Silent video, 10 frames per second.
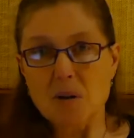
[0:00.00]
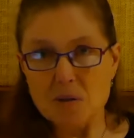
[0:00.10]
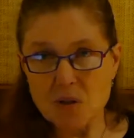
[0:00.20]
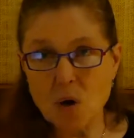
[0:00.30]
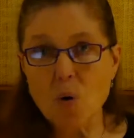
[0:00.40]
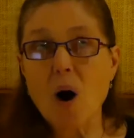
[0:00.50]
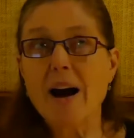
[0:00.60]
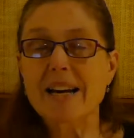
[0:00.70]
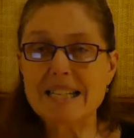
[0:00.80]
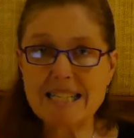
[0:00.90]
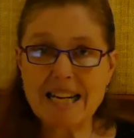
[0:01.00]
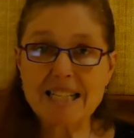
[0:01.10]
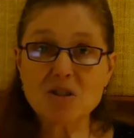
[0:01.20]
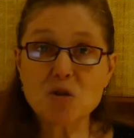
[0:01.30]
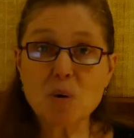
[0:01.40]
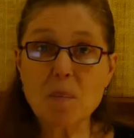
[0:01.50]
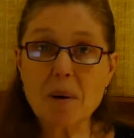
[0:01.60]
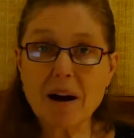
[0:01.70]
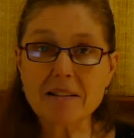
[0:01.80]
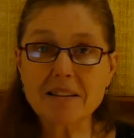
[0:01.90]
So I extend it to a
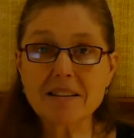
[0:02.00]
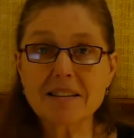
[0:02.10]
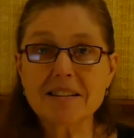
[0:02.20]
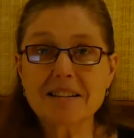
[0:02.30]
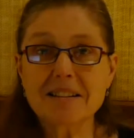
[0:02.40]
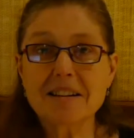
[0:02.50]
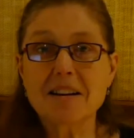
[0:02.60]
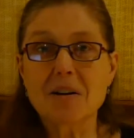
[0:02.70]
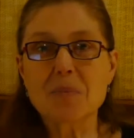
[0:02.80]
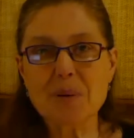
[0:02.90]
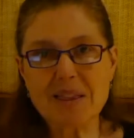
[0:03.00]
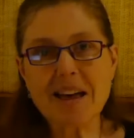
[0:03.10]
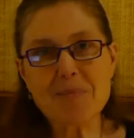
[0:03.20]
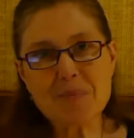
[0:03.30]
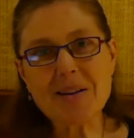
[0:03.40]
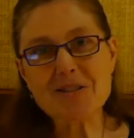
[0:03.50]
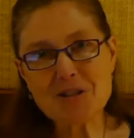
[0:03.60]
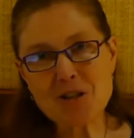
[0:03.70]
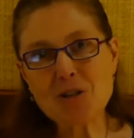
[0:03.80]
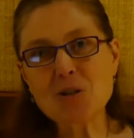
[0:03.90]
month, but that month
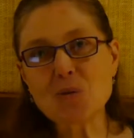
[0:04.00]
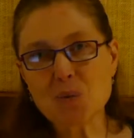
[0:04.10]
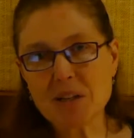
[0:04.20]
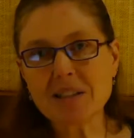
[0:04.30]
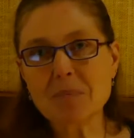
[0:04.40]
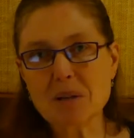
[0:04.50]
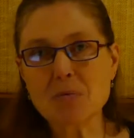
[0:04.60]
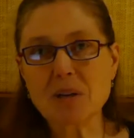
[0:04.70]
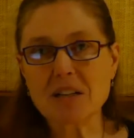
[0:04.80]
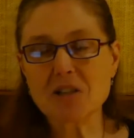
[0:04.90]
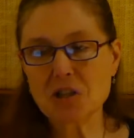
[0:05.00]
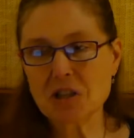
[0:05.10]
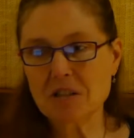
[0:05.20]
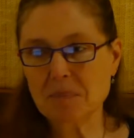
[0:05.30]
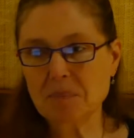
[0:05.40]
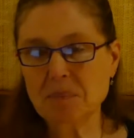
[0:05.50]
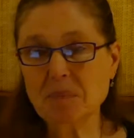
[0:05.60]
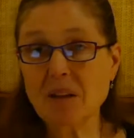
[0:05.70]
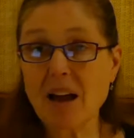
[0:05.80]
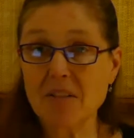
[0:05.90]
should really be reached.
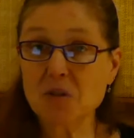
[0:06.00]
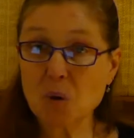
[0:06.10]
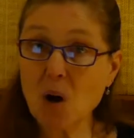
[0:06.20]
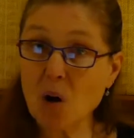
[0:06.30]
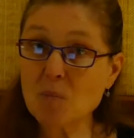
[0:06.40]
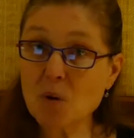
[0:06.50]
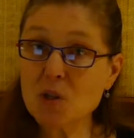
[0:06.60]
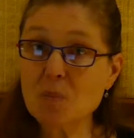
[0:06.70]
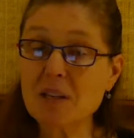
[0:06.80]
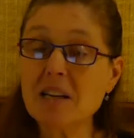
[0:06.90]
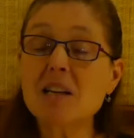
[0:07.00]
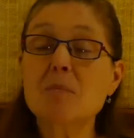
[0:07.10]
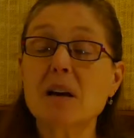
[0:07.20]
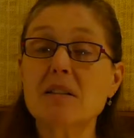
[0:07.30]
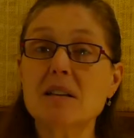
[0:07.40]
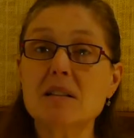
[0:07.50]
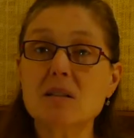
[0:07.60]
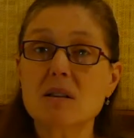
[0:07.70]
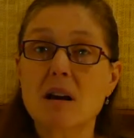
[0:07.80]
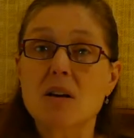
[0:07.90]
After all, most beginning
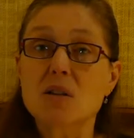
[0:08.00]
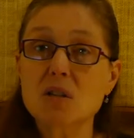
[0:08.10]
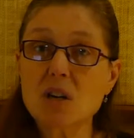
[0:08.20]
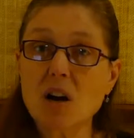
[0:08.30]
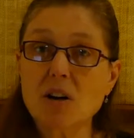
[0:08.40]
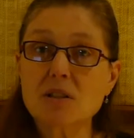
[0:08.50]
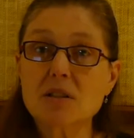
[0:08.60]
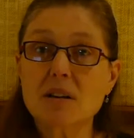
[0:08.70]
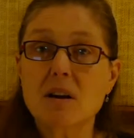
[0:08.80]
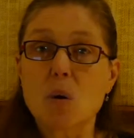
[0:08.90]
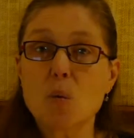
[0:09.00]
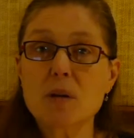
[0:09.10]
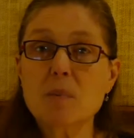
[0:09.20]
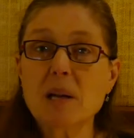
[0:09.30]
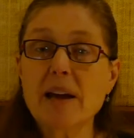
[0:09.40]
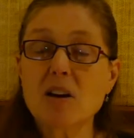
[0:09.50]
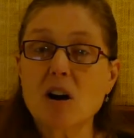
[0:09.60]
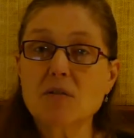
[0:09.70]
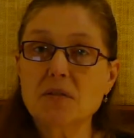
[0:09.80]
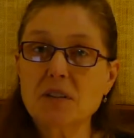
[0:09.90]
methods start with playing
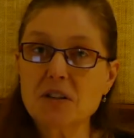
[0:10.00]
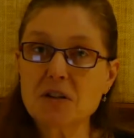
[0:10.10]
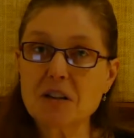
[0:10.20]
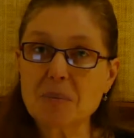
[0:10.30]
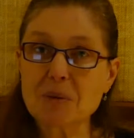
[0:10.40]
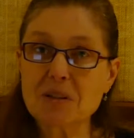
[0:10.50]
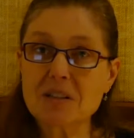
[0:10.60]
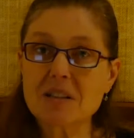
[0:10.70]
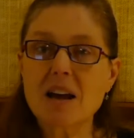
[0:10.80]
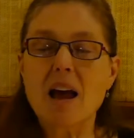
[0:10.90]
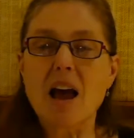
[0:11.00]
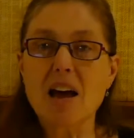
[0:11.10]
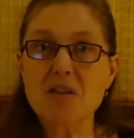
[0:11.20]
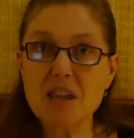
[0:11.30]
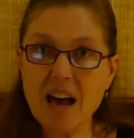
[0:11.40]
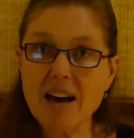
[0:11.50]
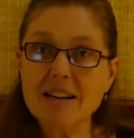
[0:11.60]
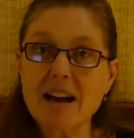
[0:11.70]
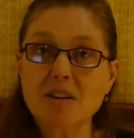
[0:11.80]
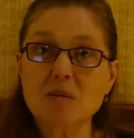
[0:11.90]
off of finger numbers, and that
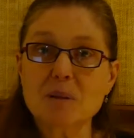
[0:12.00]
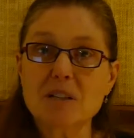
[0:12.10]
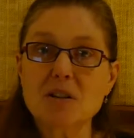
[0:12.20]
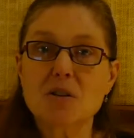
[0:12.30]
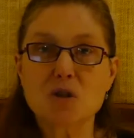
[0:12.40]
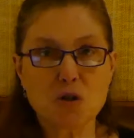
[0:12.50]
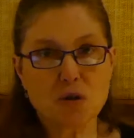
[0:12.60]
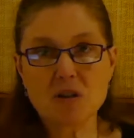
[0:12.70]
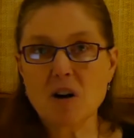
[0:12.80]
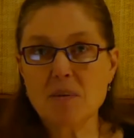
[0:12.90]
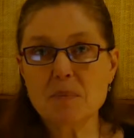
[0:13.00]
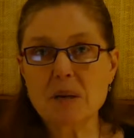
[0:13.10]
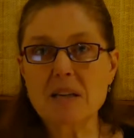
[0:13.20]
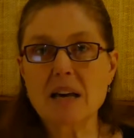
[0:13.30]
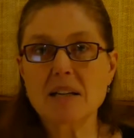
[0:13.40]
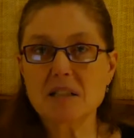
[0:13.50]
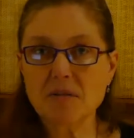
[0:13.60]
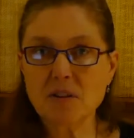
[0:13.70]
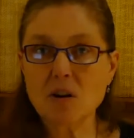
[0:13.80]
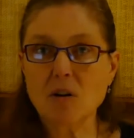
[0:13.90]
element should not be that
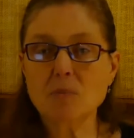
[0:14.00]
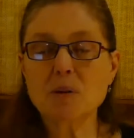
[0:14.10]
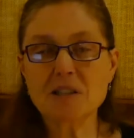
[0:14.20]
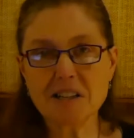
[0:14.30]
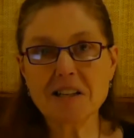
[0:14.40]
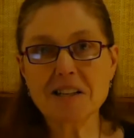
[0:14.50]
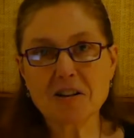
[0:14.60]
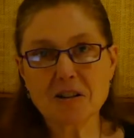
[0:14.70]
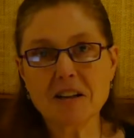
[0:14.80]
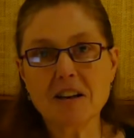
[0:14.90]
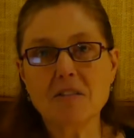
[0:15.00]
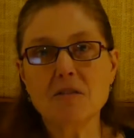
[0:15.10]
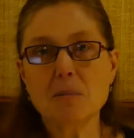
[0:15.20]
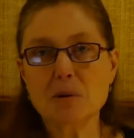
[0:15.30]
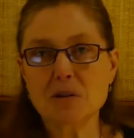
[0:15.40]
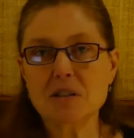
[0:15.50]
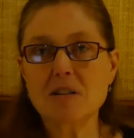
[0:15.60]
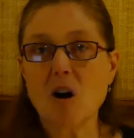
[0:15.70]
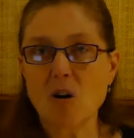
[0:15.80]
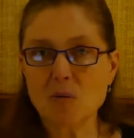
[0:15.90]
difficult, particularly if the person
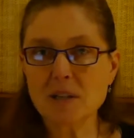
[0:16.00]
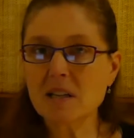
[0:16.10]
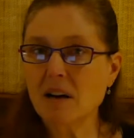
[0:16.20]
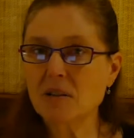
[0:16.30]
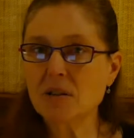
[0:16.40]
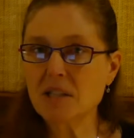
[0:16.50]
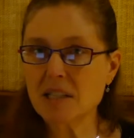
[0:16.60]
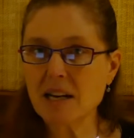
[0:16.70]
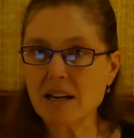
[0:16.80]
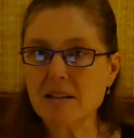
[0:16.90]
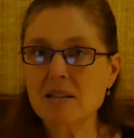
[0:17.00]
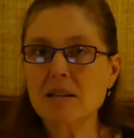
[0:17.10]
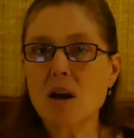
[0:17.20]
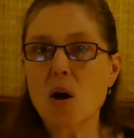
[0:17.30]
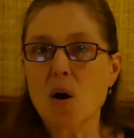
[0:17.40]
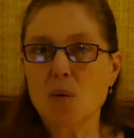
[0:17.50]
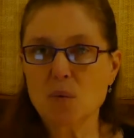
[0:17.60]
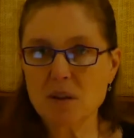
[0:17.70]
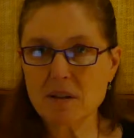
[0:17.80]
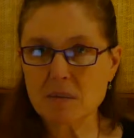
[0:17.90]
already understands
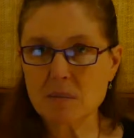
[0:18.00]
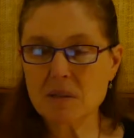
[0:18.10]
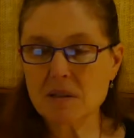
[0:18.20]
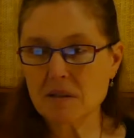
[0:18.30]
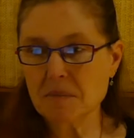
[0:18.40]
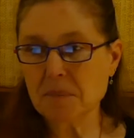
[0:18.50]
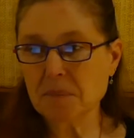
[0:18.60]
rhythms.